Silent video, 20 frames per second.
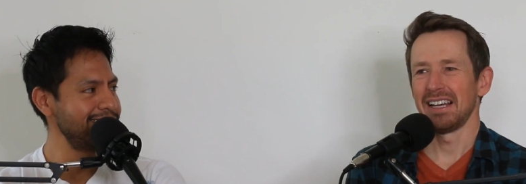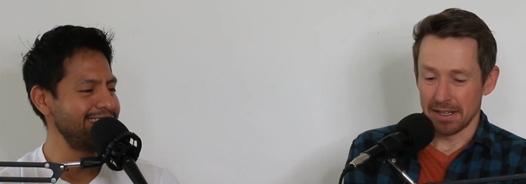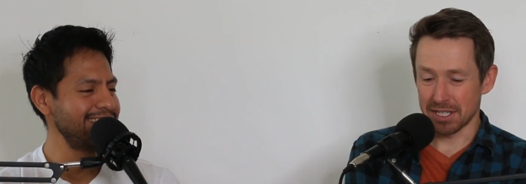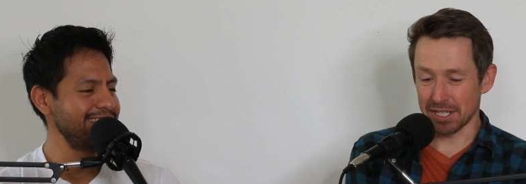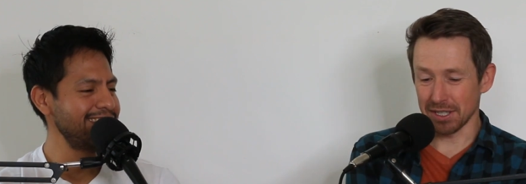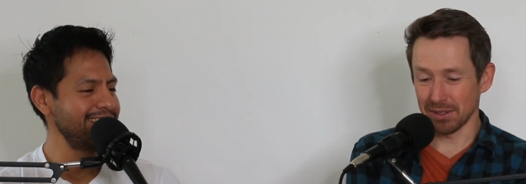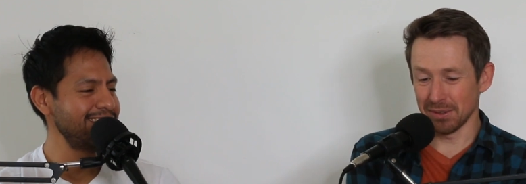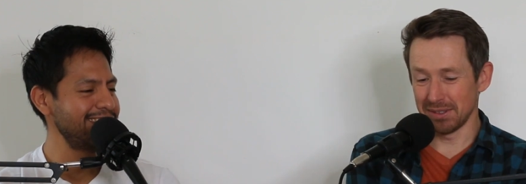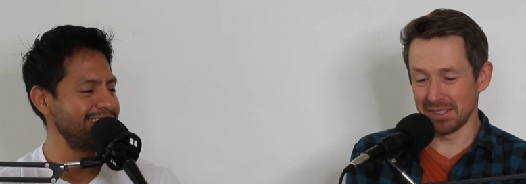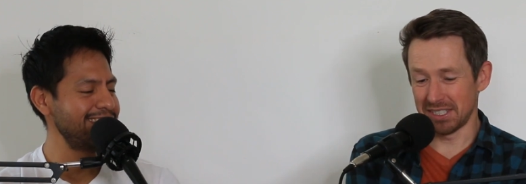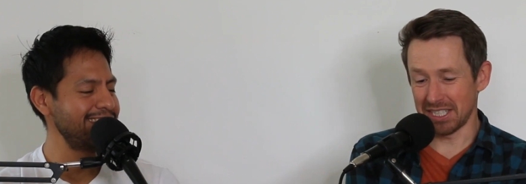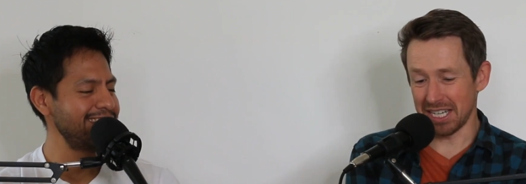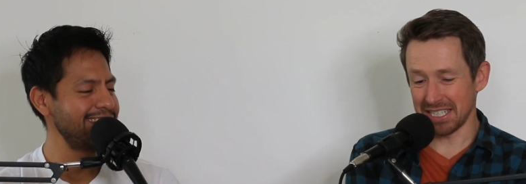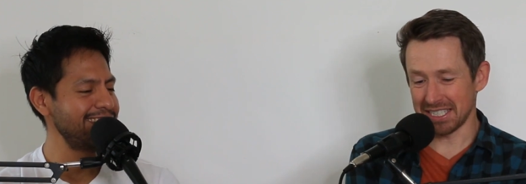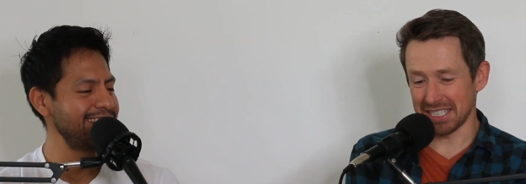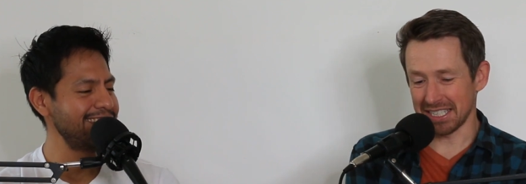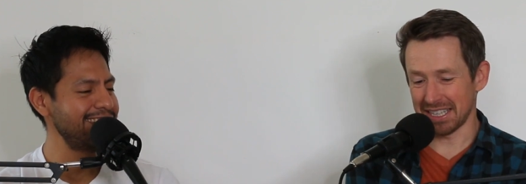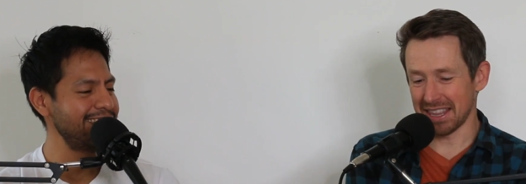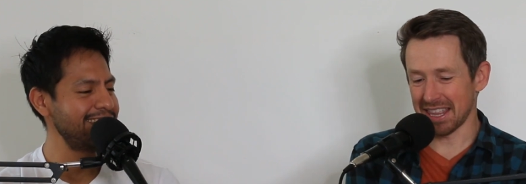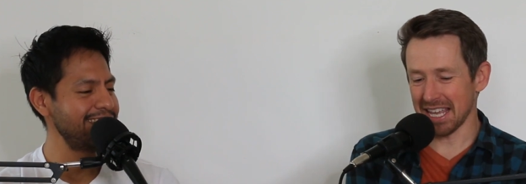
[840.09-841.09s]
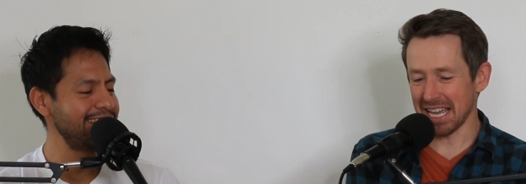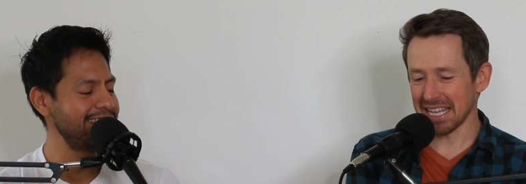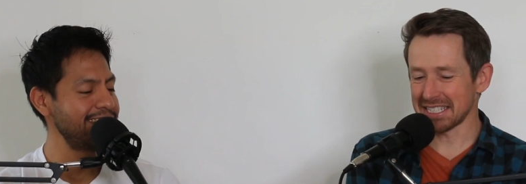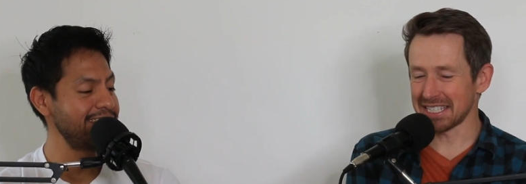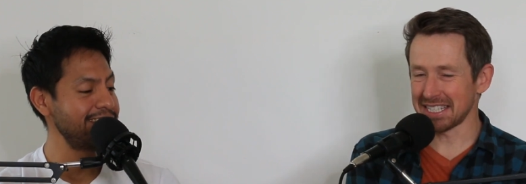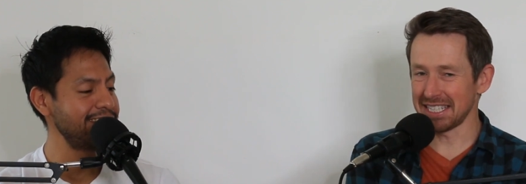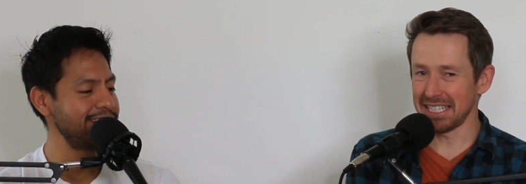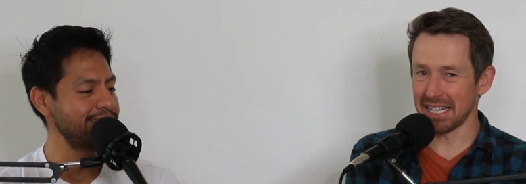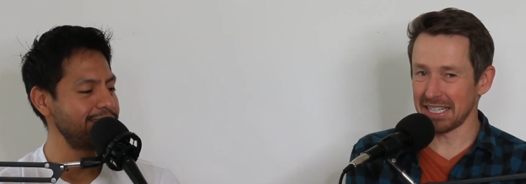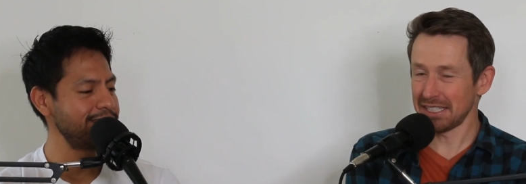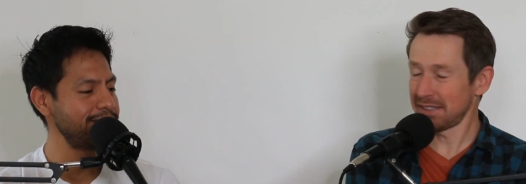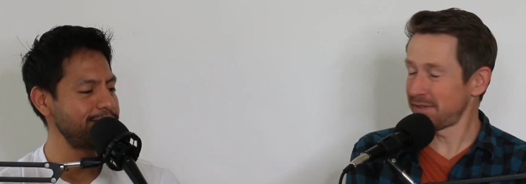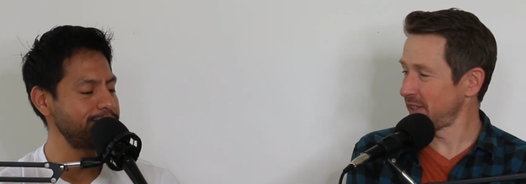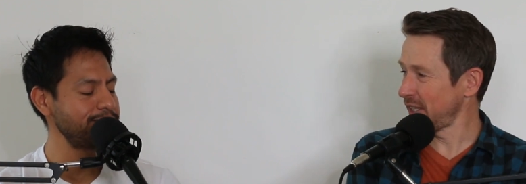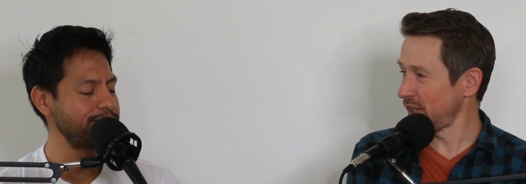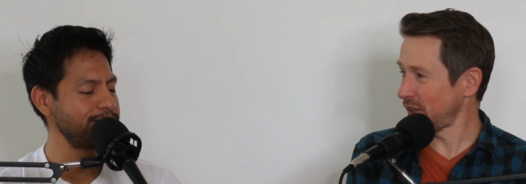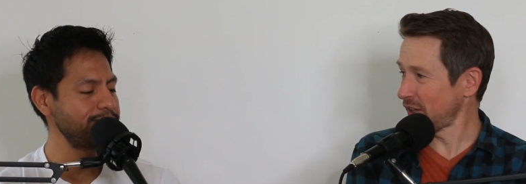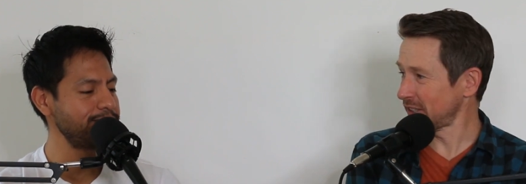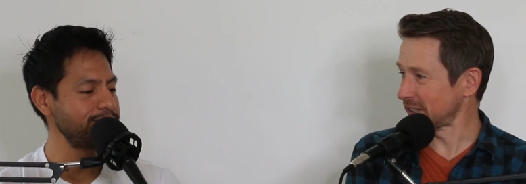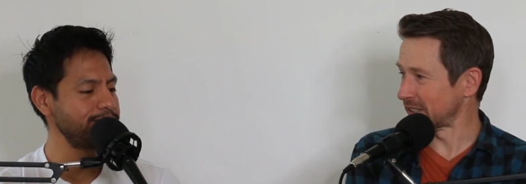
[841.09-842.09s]
Speaker 1: So, Jheisson, that's the end of
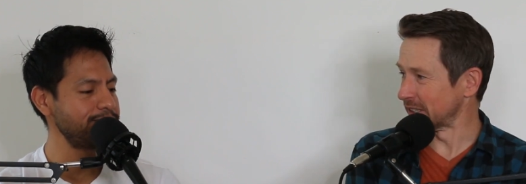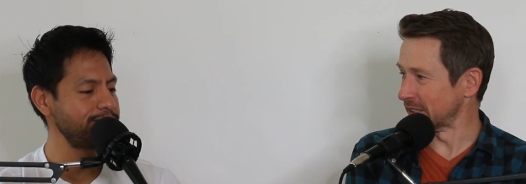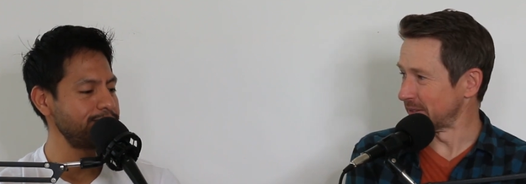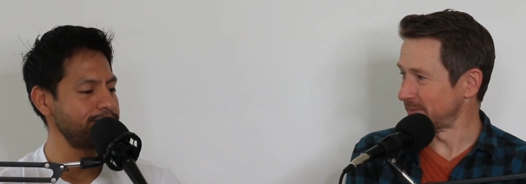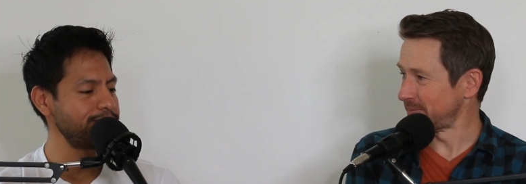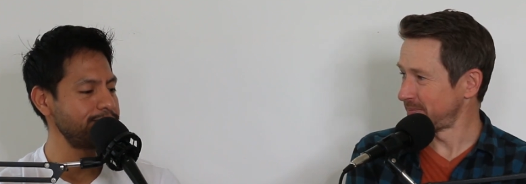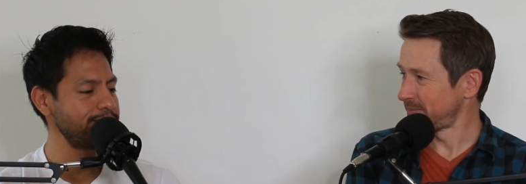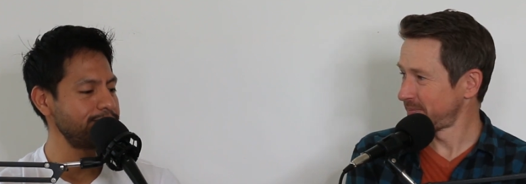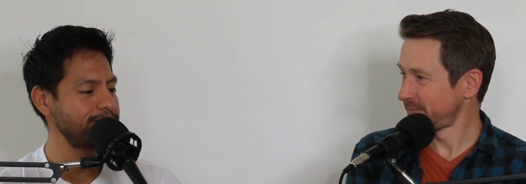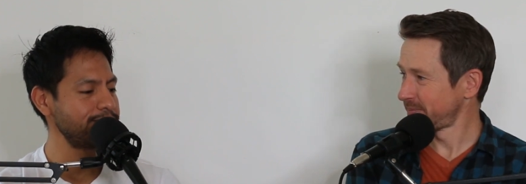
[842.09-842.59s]
the article.